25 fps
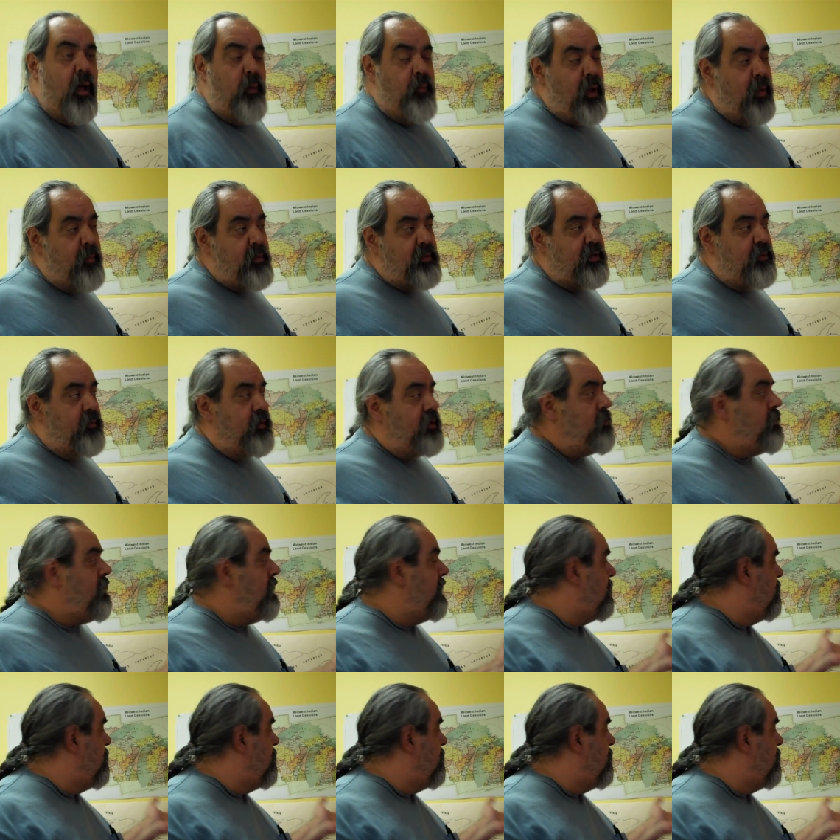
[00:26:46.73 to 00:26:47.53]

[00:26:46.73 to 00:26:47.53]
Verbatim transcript: And maybe some of